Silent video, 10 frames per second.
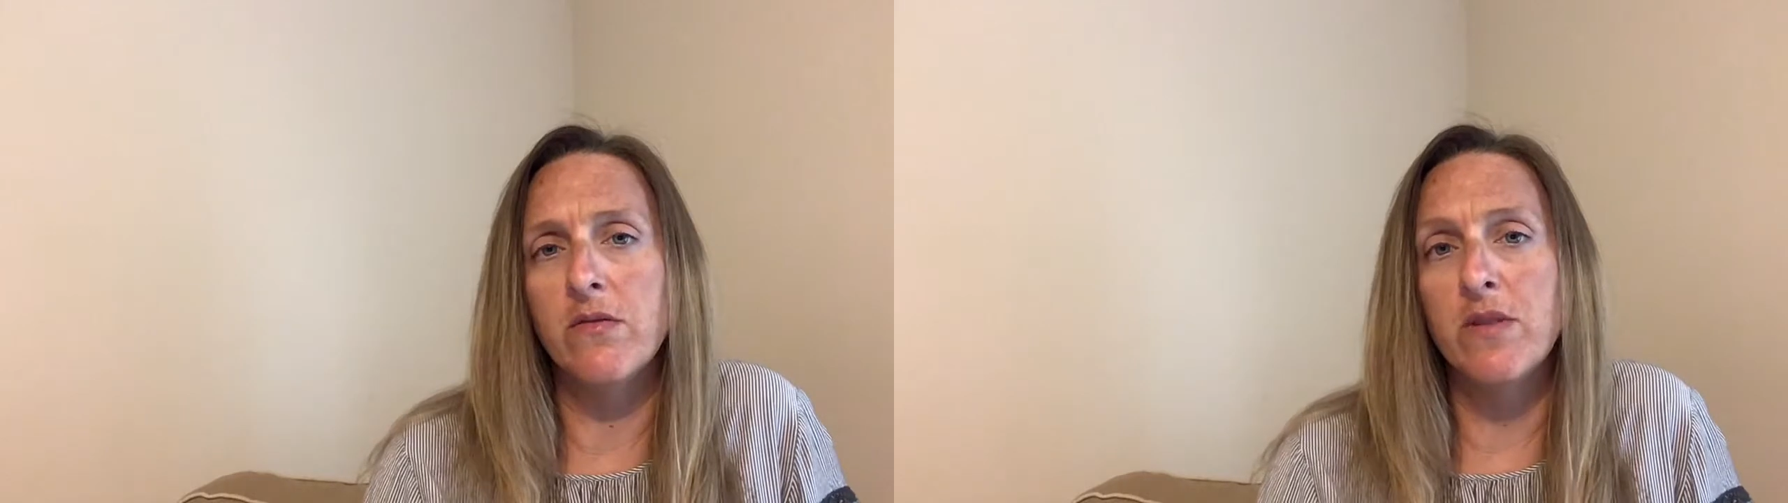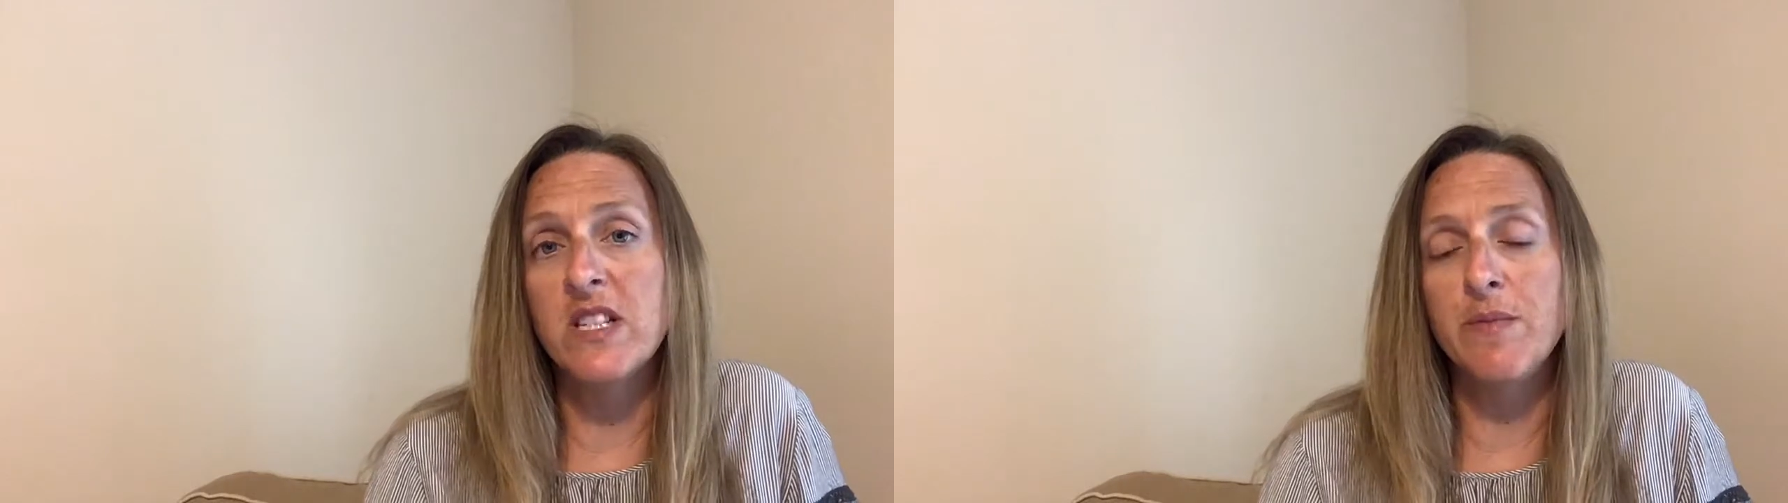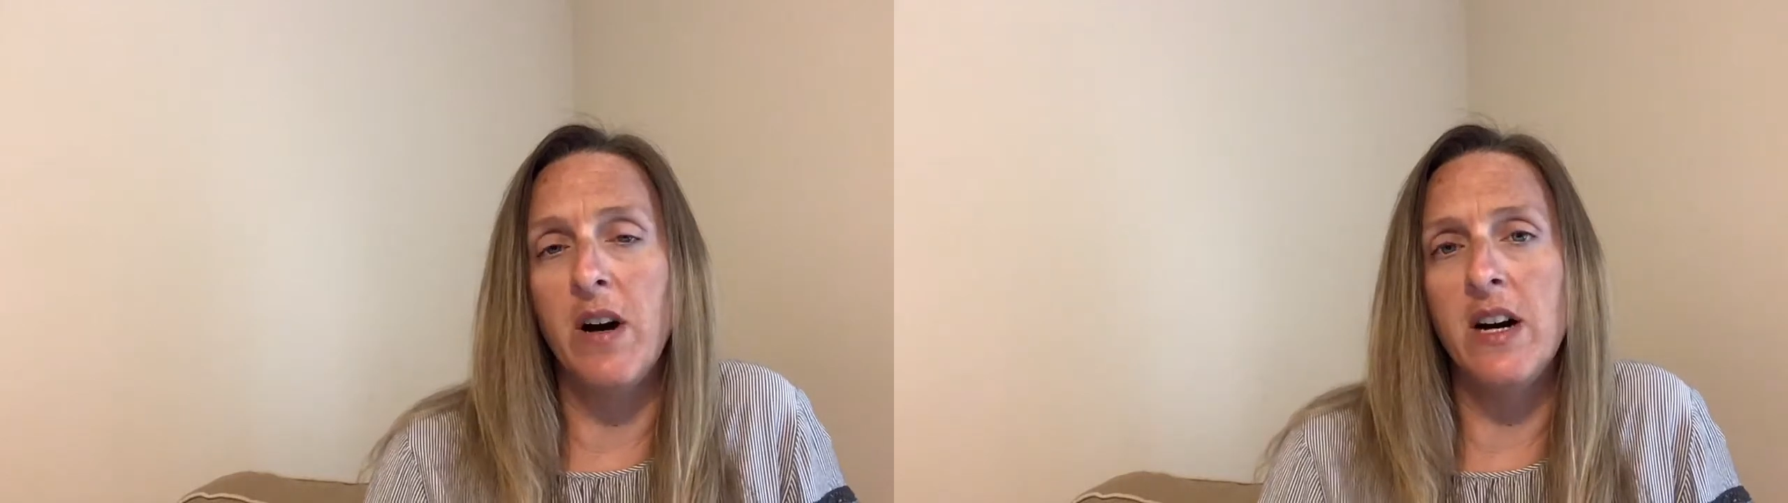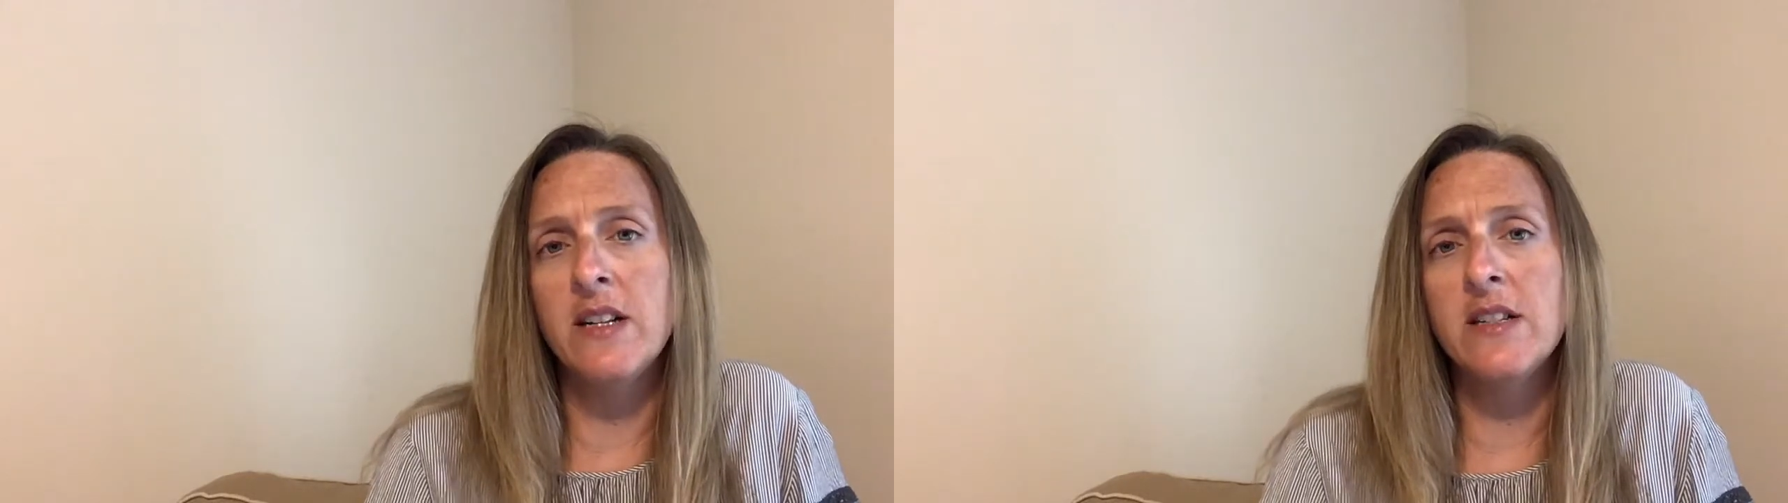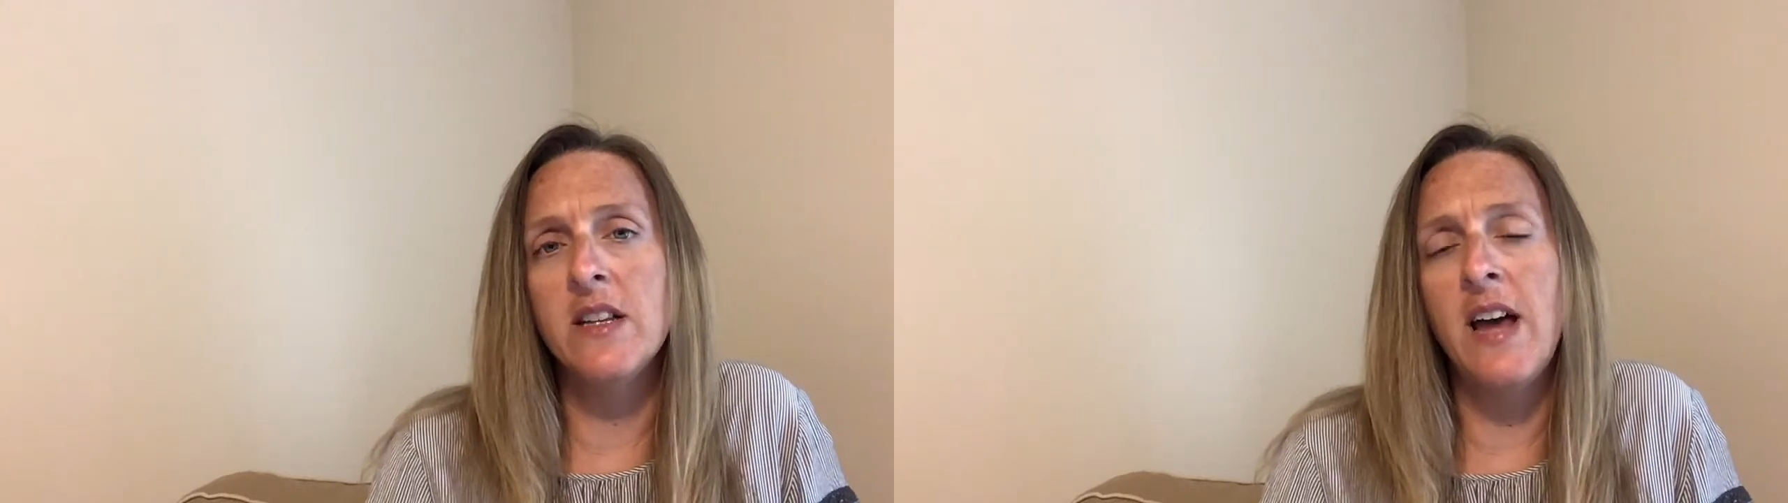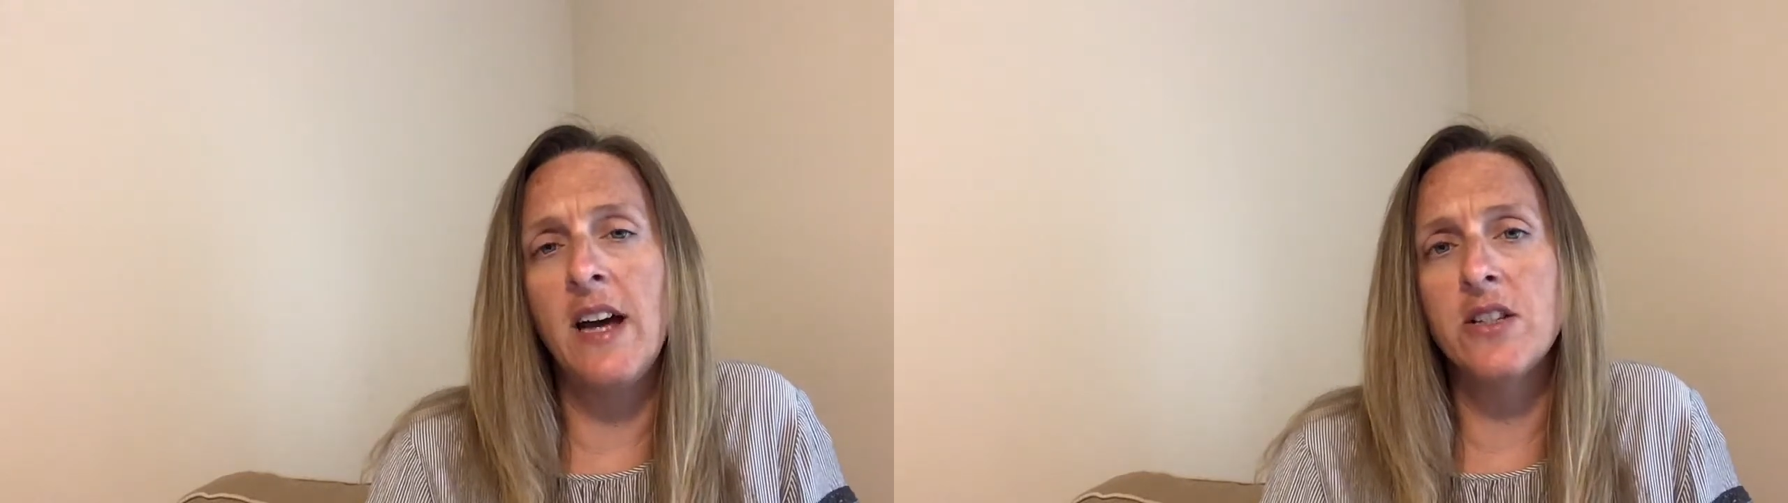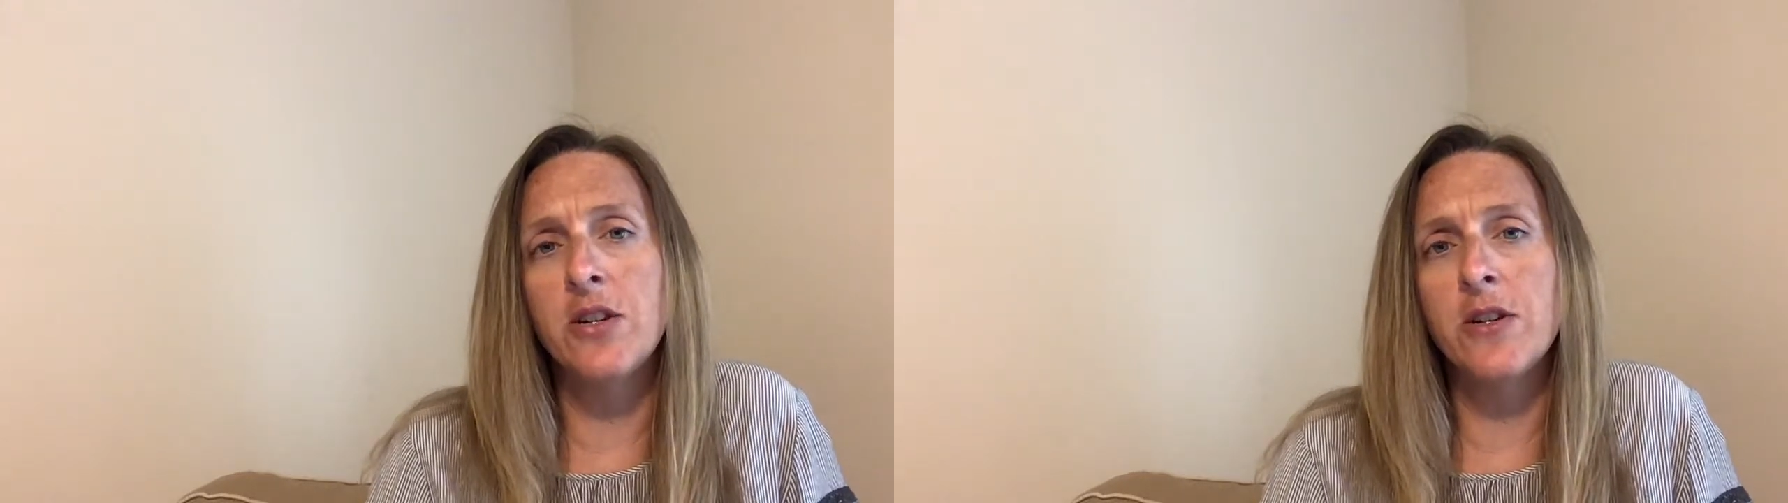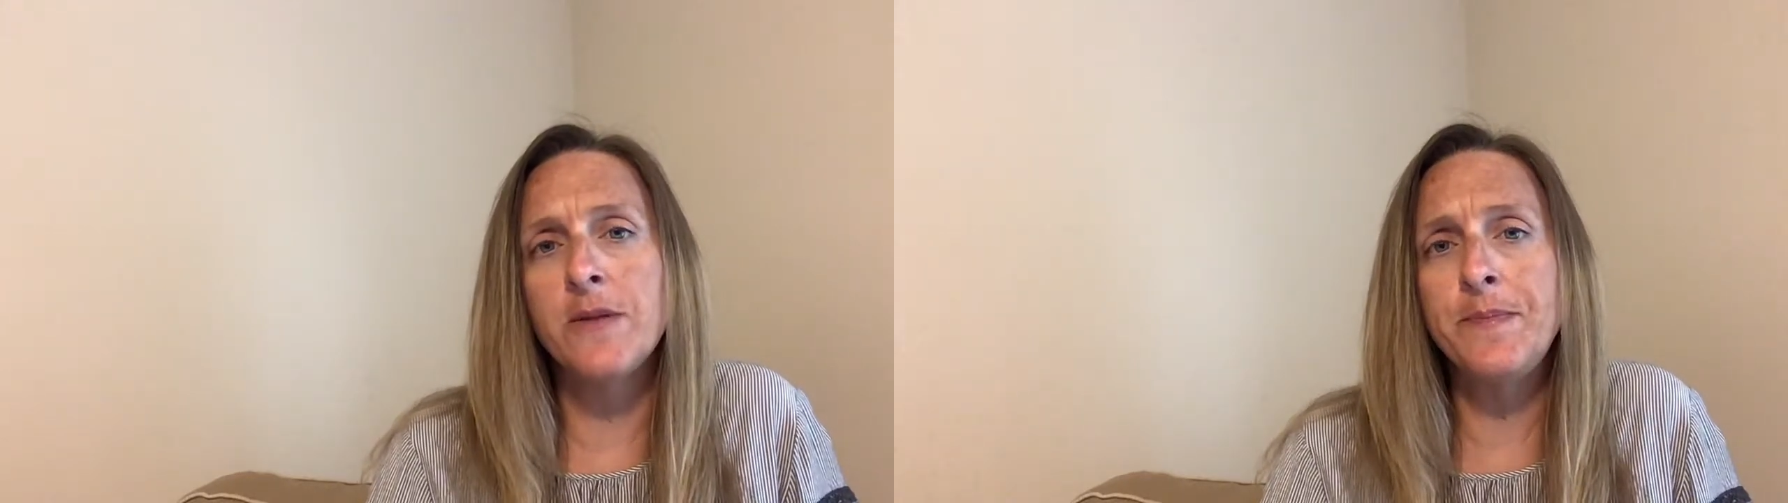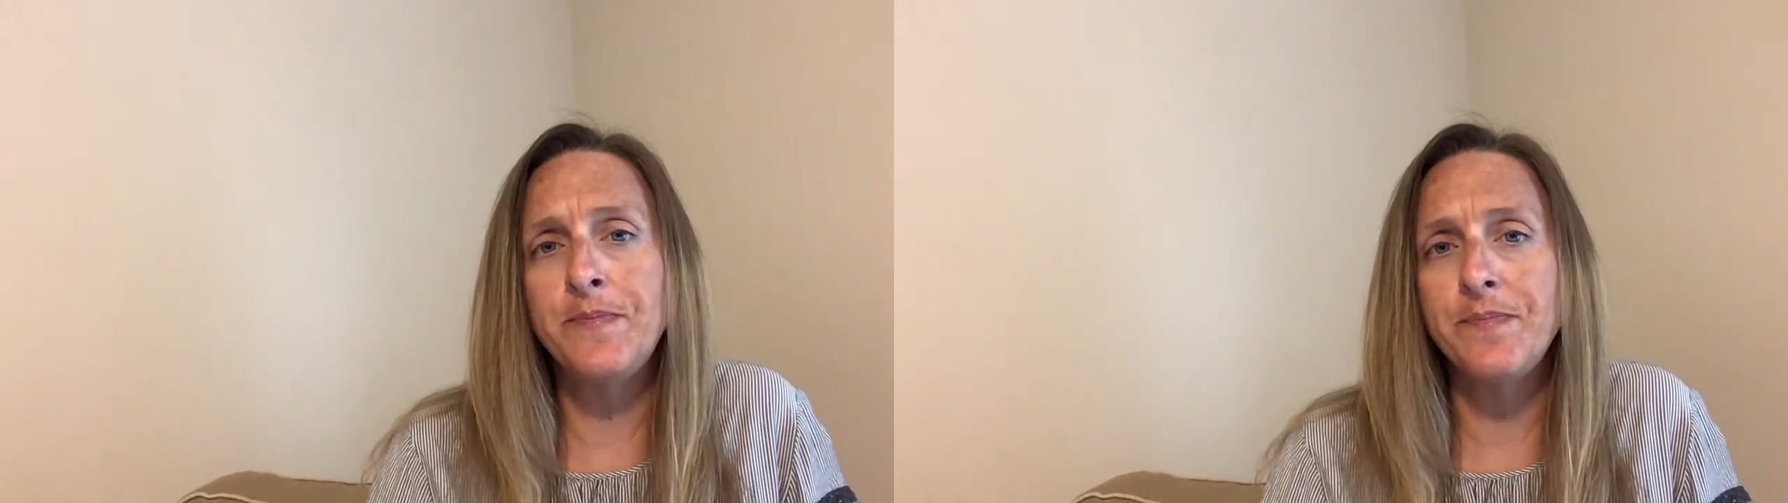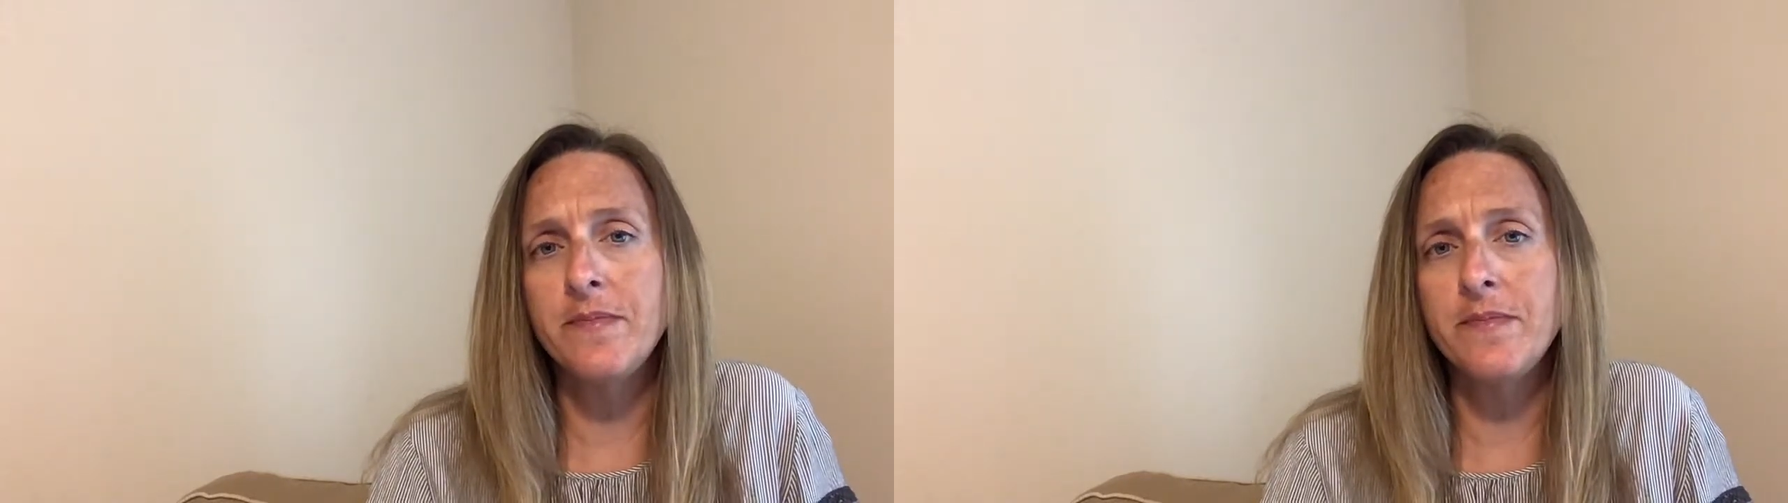respond to that term,